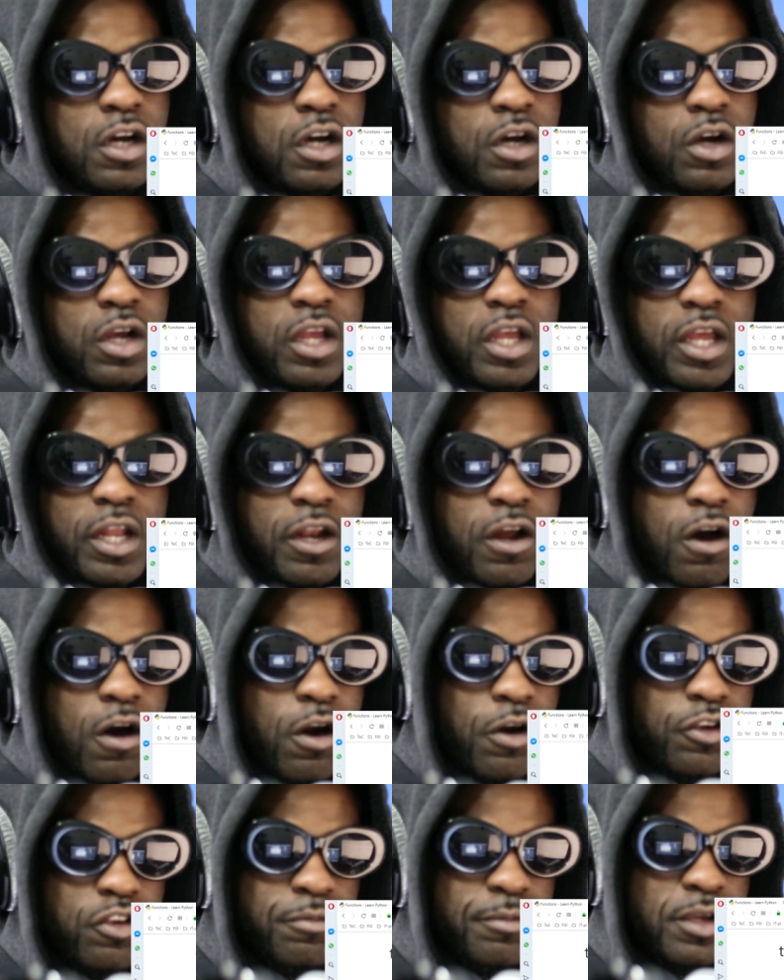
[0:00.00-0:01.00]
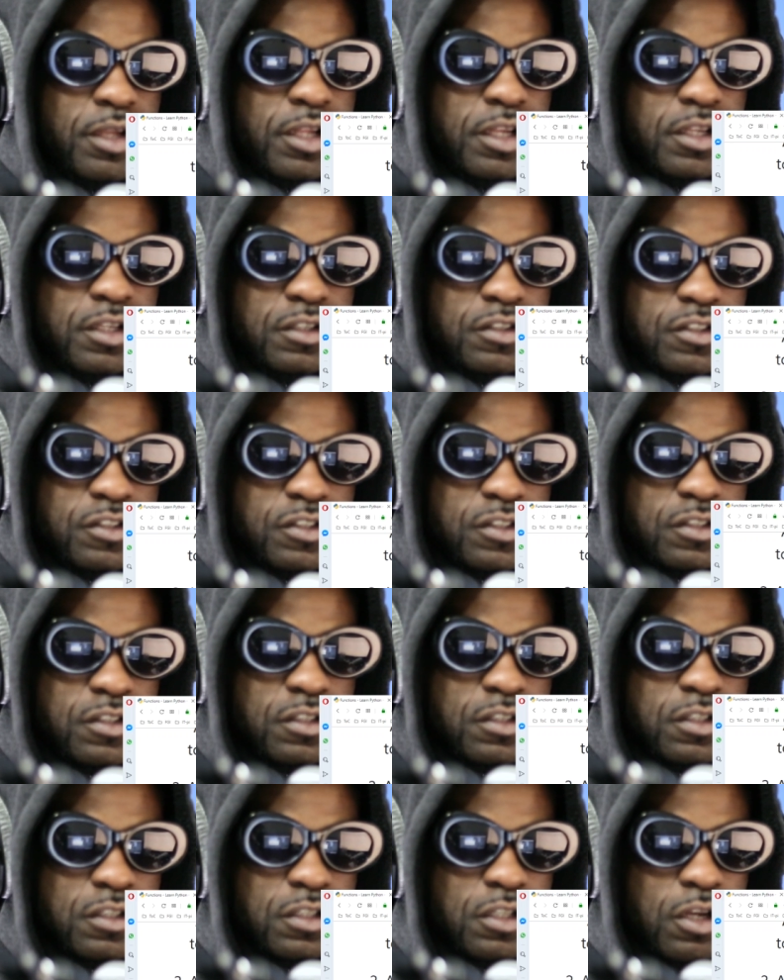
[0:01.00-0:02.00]
And the argument is,
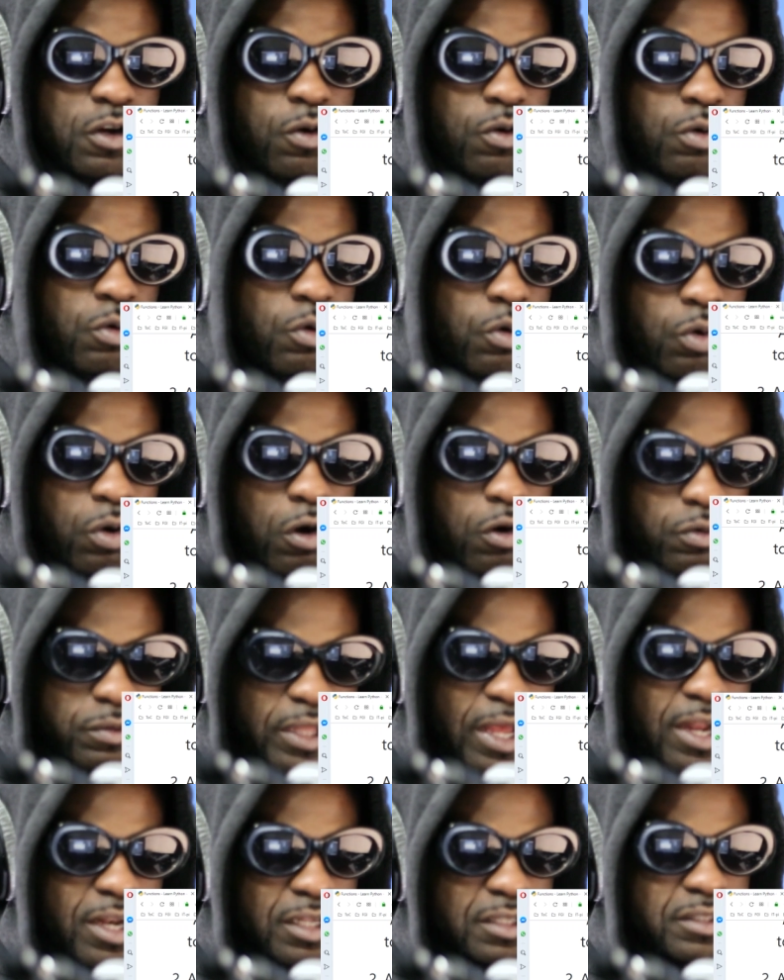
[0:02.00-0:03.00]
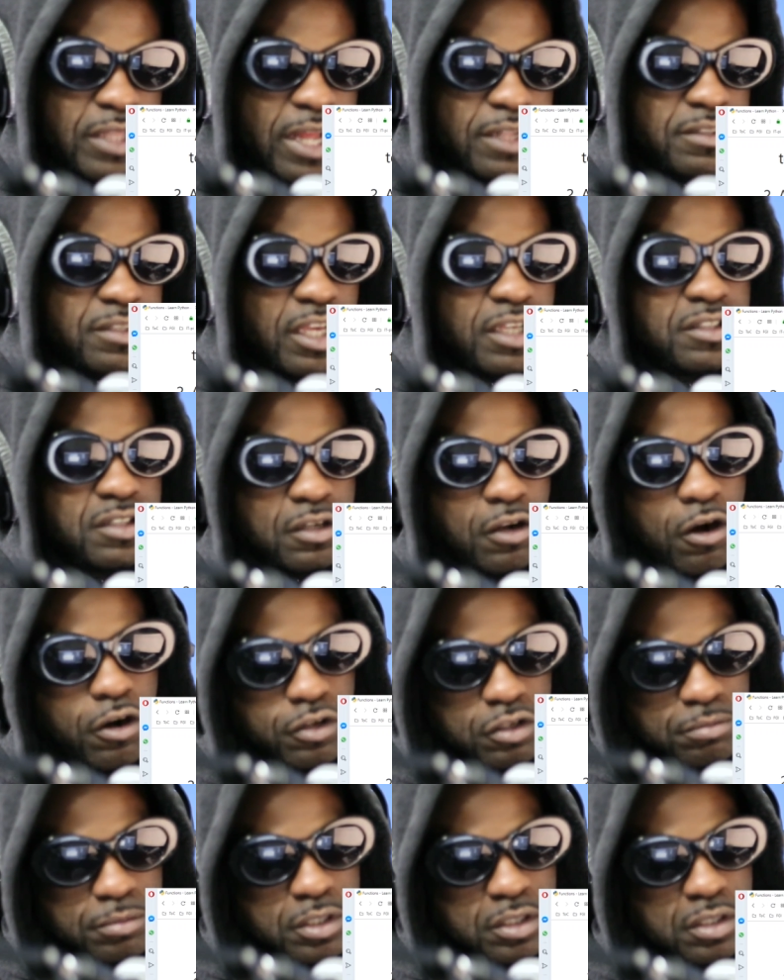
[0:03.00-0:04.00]
or that takes an
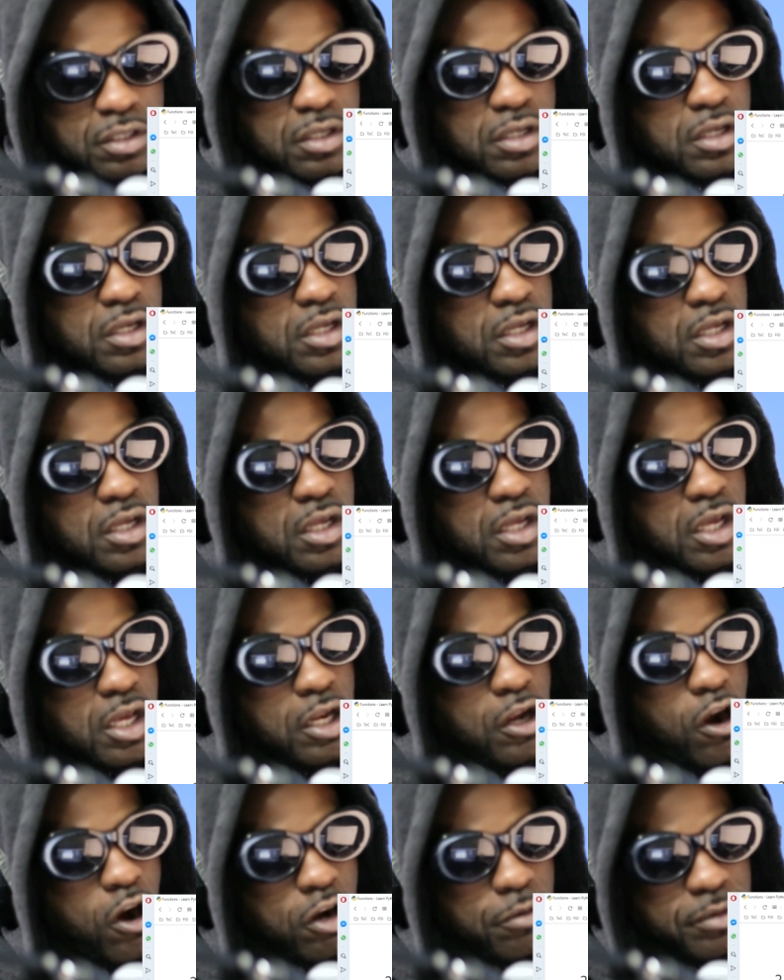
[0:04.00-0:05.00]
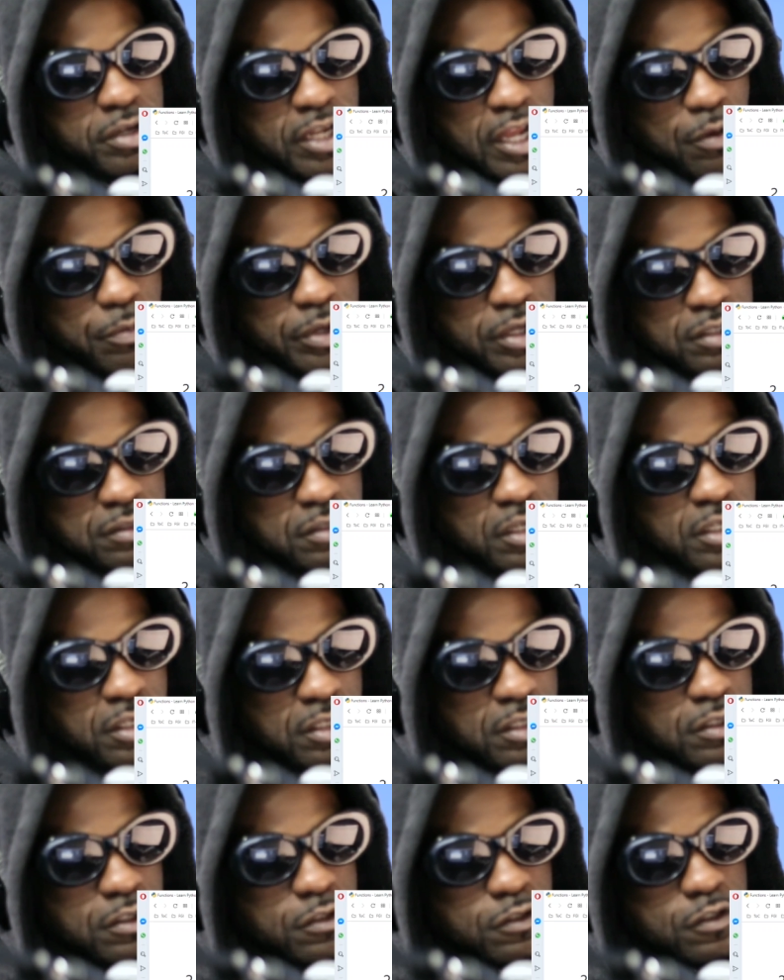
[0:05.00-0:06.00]
argument. And the argument that we can take
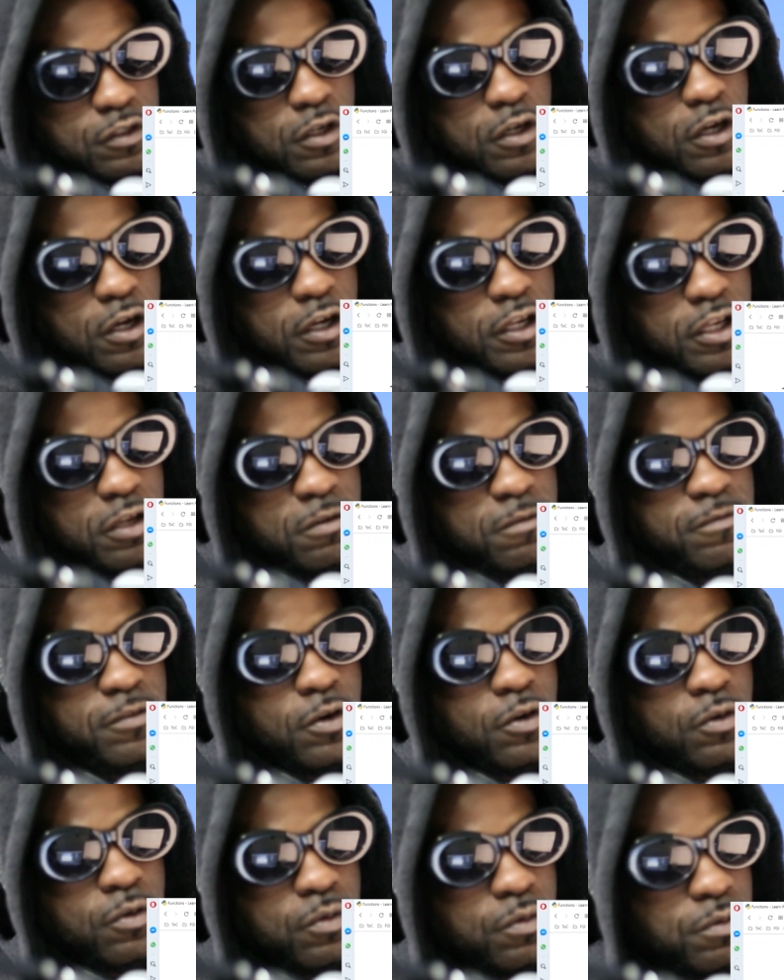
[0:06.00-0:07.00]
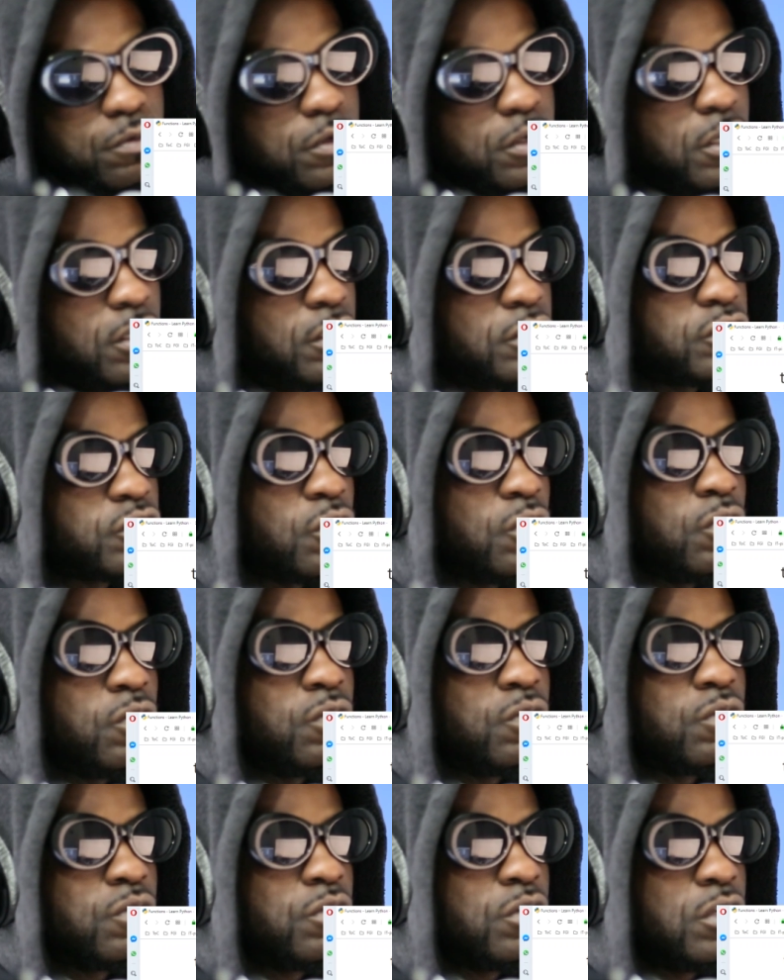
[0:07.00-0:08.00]
is info. So
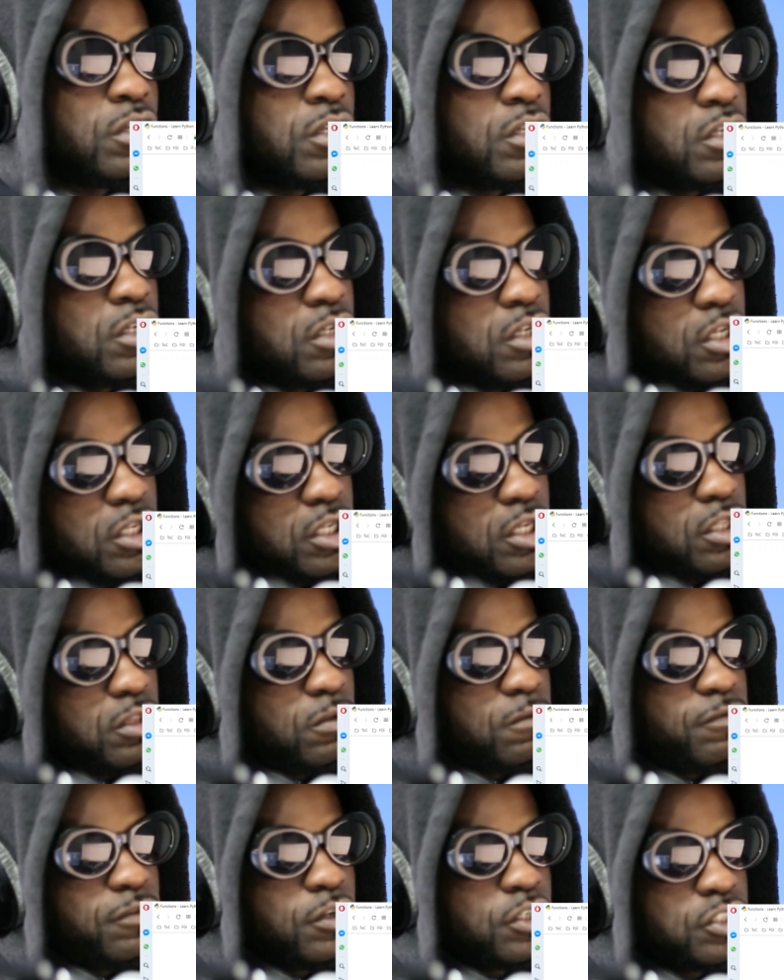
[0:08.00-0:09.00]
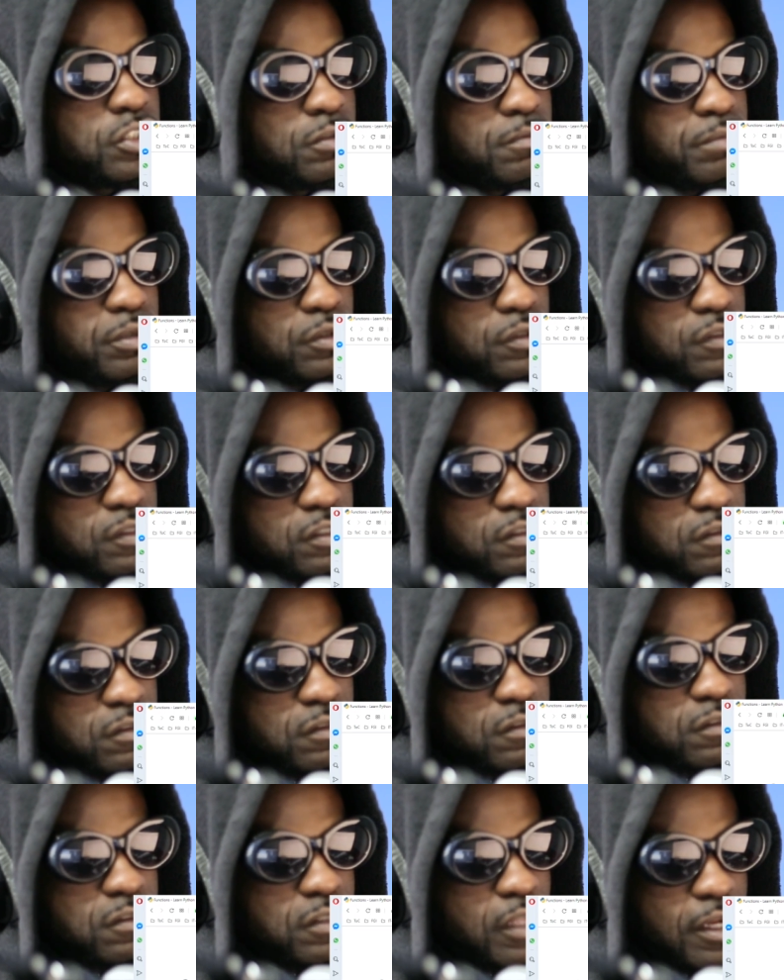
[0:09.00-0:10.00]
again, the function build
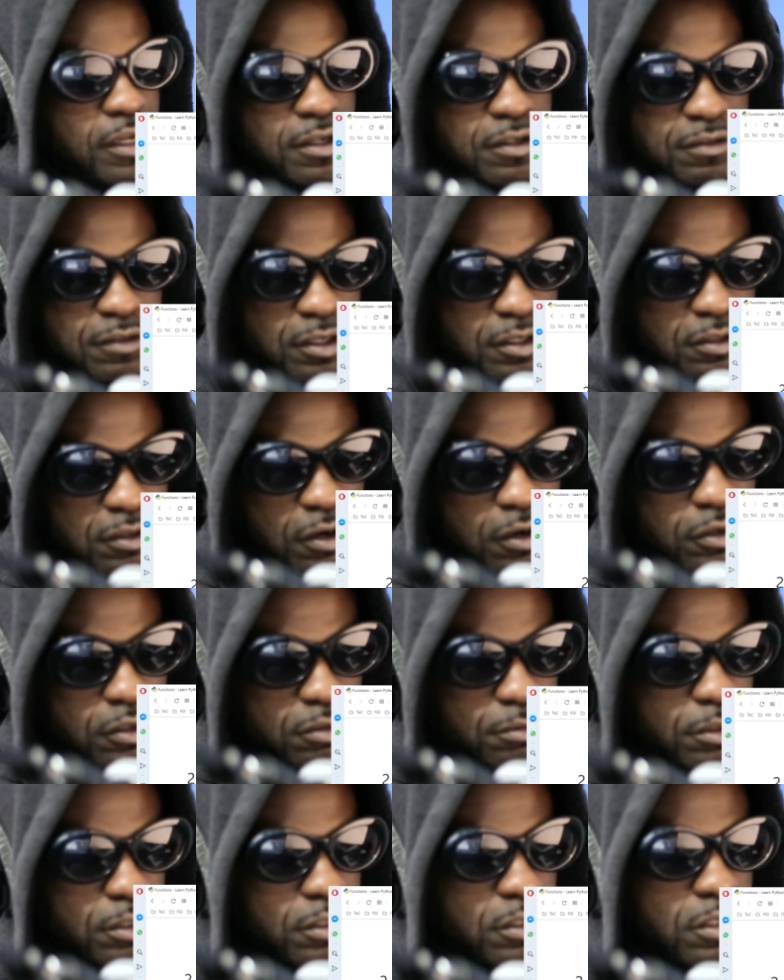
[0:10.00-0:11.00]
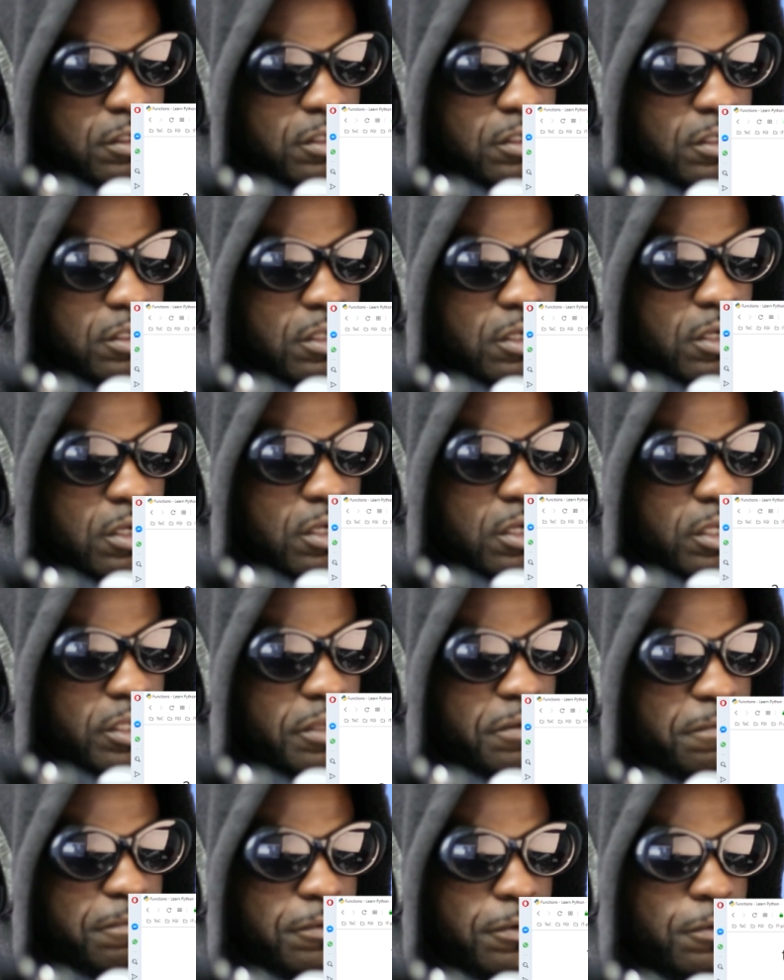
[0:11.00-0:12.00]
sentence that can take the argument
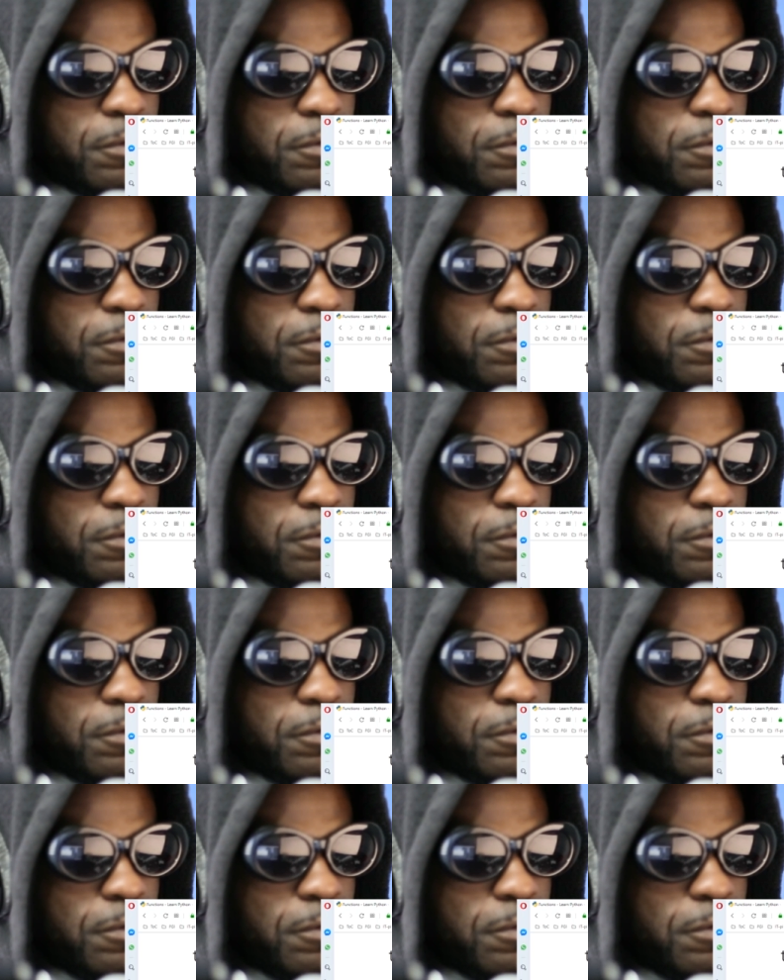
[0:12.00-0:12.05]
info.